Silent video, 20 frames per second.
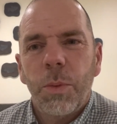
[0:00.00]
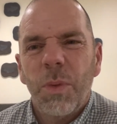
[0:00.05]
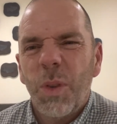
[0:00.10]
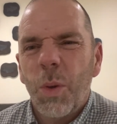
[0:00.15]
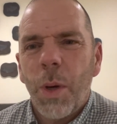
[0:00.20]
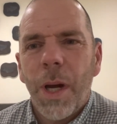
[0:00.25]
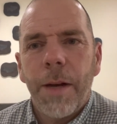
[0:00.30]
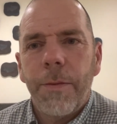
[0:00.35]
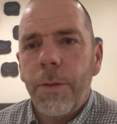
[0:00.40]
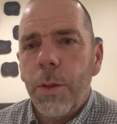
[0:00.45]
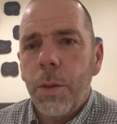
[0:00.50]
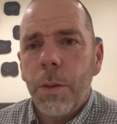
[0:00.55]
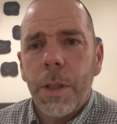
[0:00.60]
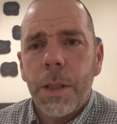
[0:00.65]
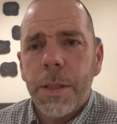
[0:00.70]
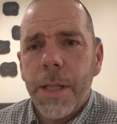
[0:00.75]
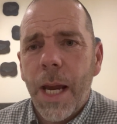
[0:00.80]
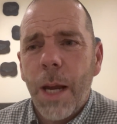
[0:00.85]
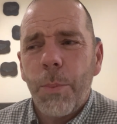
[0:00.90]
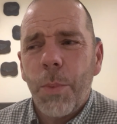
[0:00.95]
quite a few
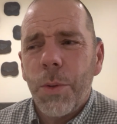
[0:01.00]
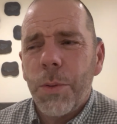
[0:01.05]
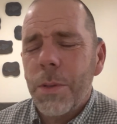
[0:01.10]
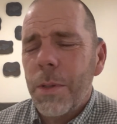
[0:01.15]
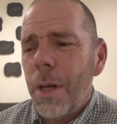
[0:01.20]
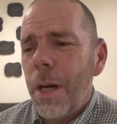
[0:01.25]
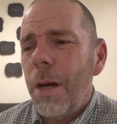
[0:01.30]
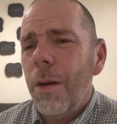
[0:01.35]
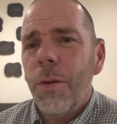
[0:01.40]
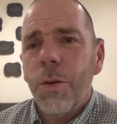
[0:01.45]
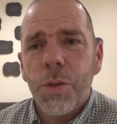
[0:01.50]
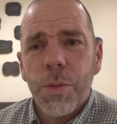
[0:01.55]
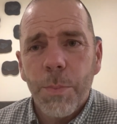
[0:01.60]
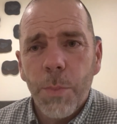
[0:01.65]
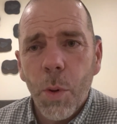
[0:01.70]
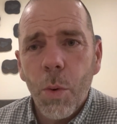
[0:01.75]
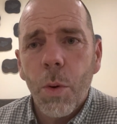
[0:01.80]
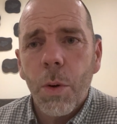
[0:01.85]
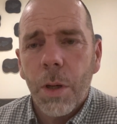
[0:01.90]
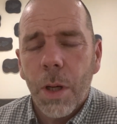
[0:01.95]
examples there. There's
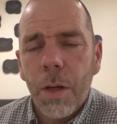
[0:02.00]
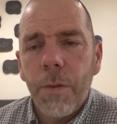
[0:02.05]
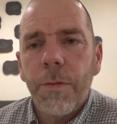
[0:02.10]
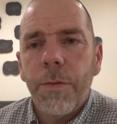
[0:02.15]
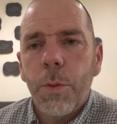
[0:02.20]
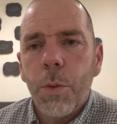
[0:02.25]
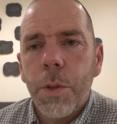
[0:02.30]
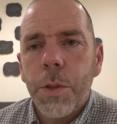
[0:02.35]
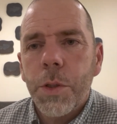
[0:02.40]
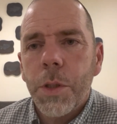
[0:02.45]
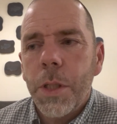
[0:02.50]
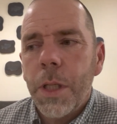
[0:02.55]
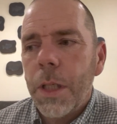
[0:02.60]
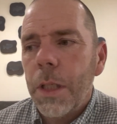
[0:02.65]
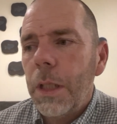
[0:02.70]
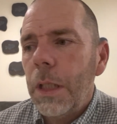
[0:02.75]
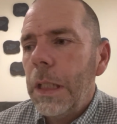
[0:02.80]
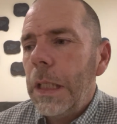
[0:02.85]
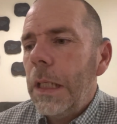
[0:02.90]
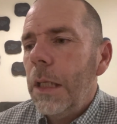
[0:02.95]
more,
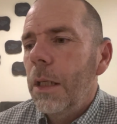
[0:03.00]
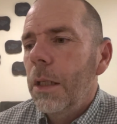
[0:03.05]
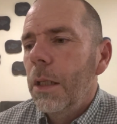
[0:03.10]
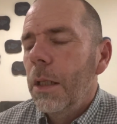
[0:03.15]
unfortunately.